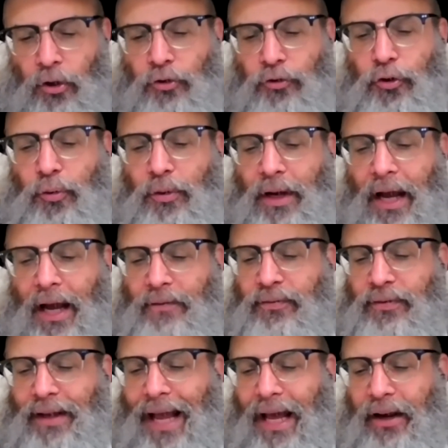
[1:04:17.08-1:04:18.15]
Do not
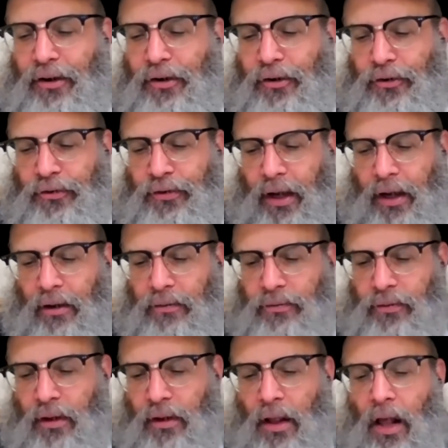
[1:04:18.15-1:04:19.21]
flatter yourself
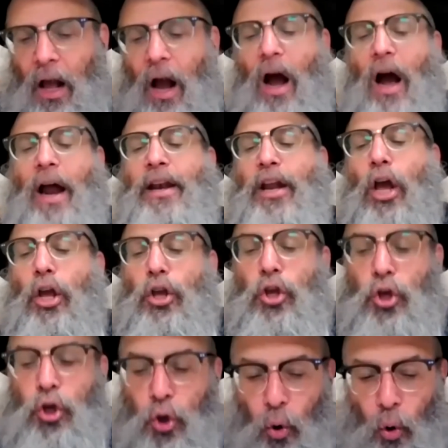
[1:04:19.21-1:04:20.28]
on
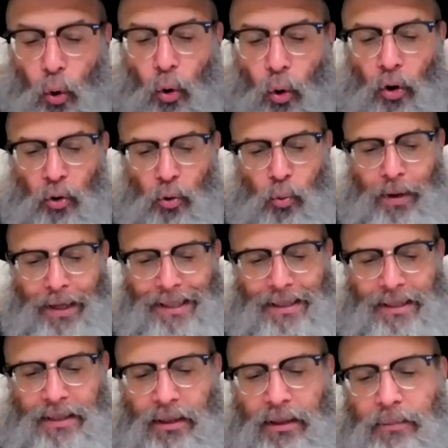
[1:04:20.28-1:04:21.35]
your
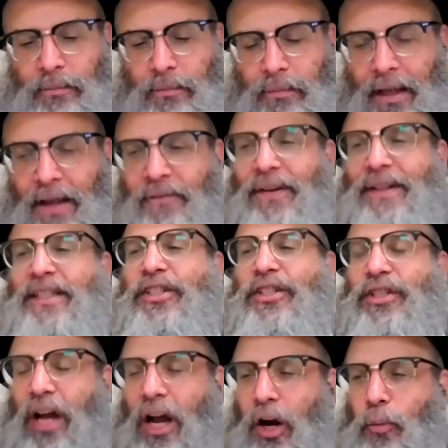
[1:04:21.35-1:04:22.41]
wisdom if it's
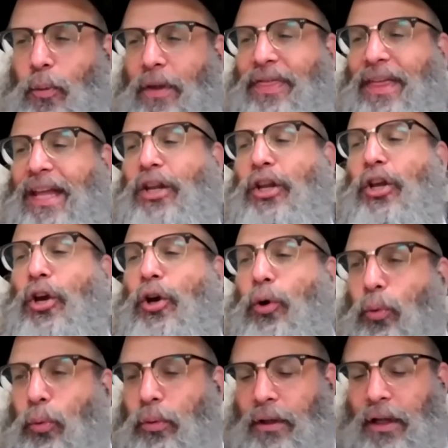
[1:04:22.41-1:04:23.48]
stuck within
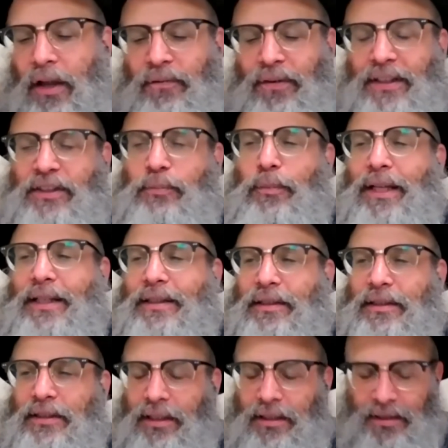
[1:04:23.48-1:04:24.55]
you, if it's
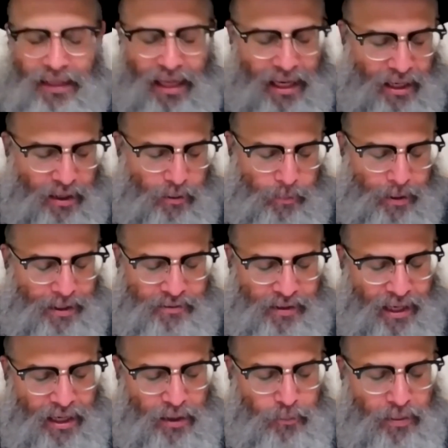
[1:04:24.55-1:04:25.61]
sustained,
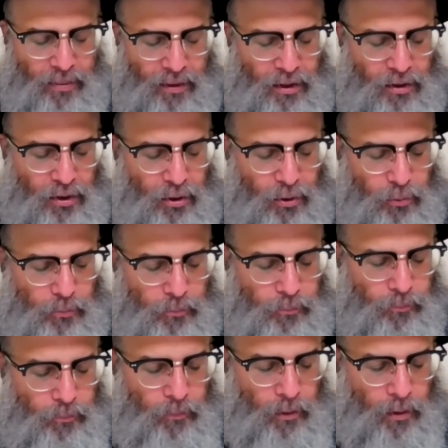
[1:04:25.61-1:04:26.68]
maintained within you.
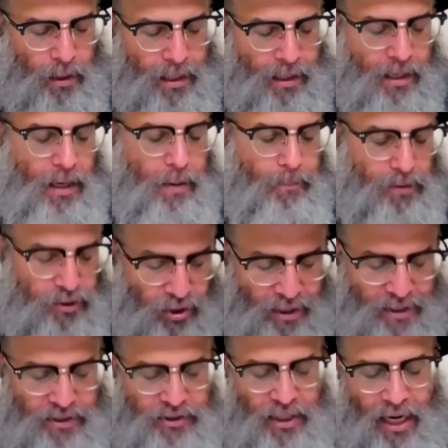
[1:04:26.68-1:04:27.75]

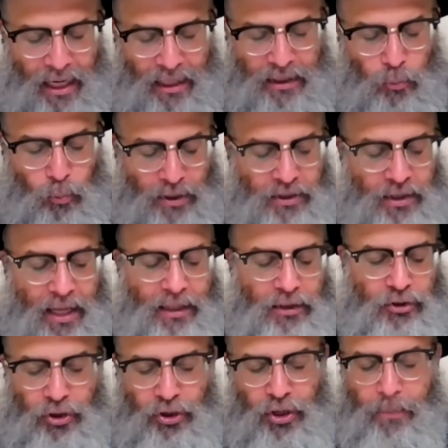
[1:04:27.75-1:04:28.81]
What then
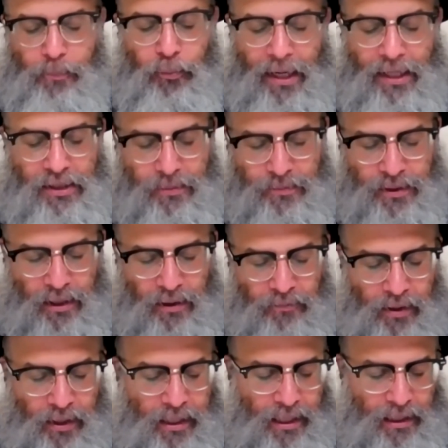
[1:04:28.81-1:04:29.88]
should he praise himself?
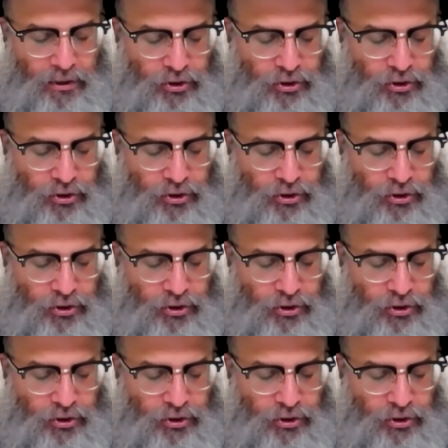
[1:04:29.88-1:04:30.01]
With